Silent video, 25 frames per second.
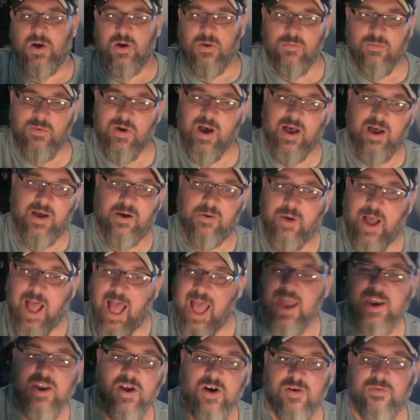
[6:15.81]
Well,
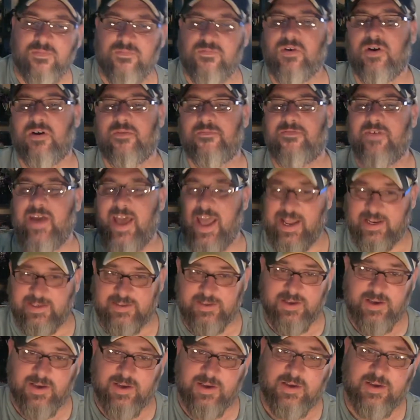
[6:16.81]
I know for a fact,
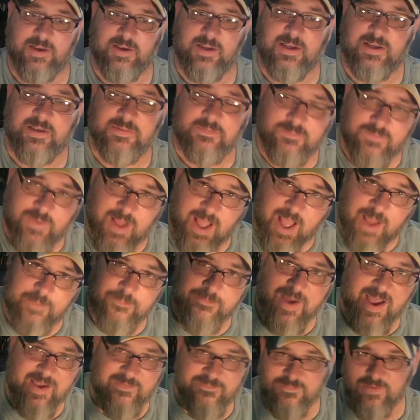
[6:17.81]

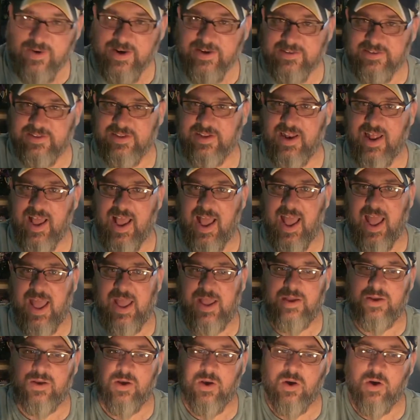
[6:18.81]
my friends and
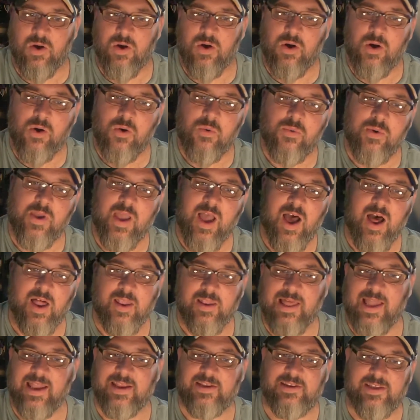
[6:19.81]
I, we all
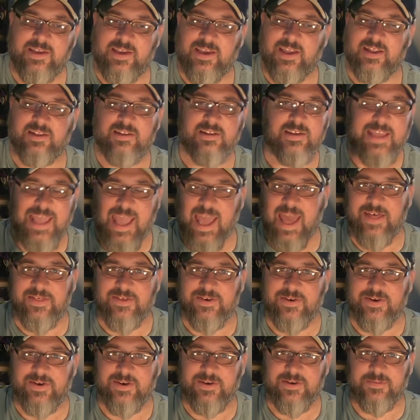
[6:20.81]
like to get
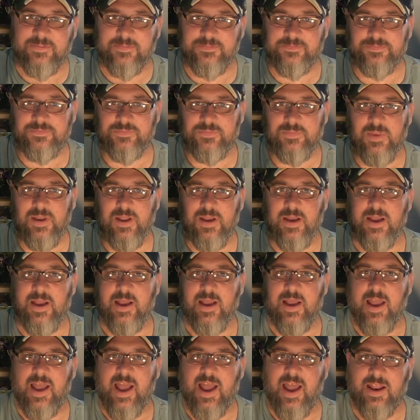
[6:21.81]
together
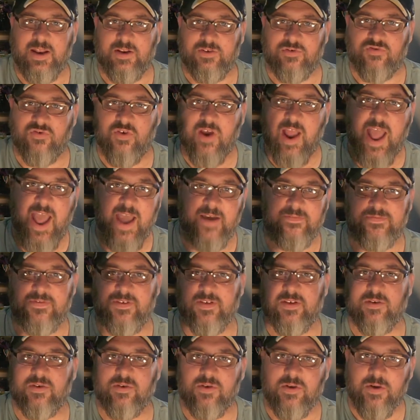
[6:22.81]
and
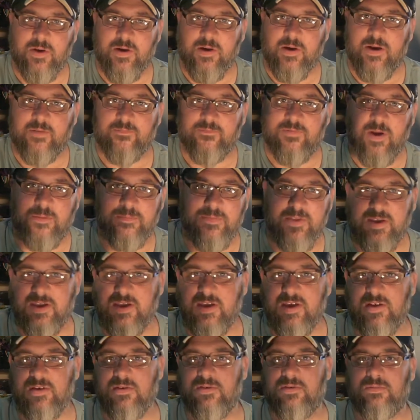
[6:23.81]
draft from the
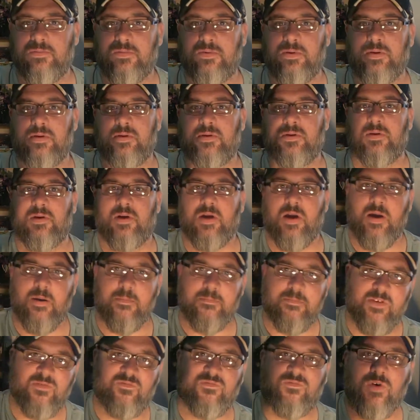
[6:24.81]
cube
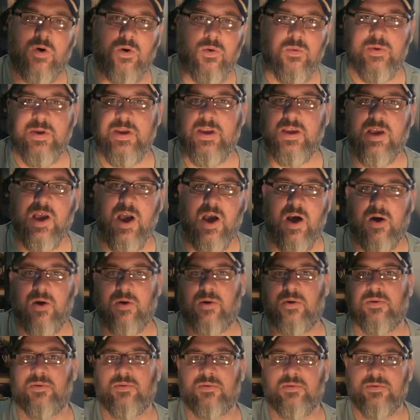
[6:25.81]
before we
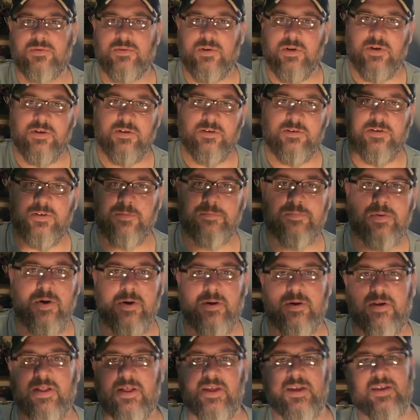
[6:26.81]
go to
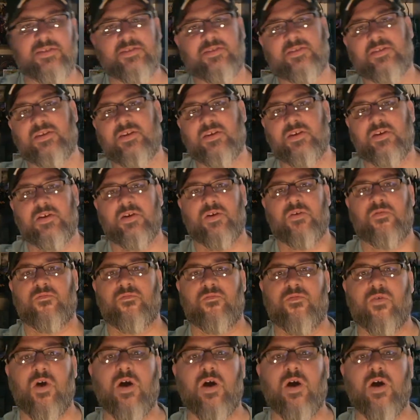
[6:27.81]
pre-release for